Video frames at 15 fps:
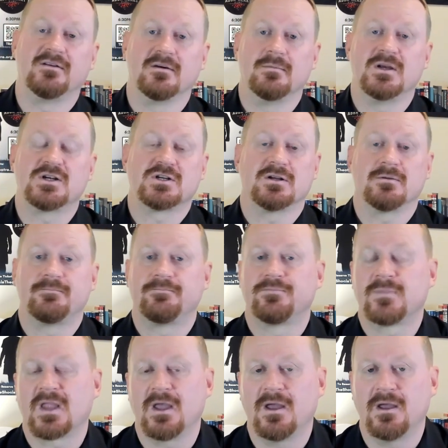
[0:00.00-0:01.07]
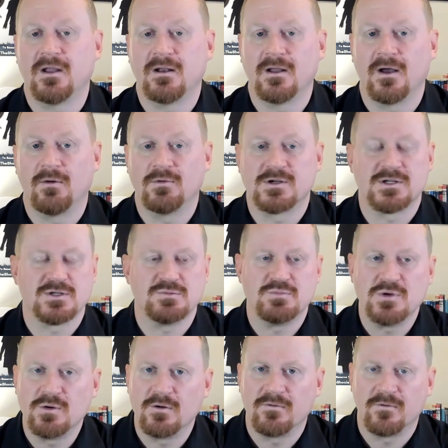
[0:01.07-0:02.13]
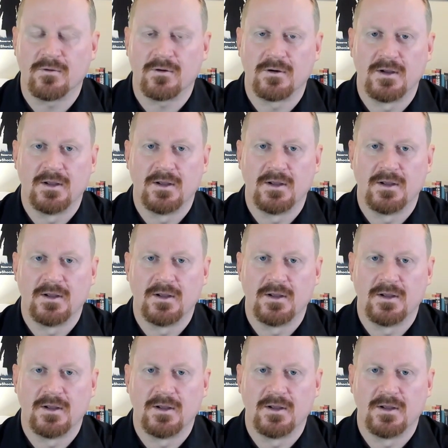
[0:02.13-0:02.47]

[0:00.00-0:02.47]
to mission, and which is beautiful.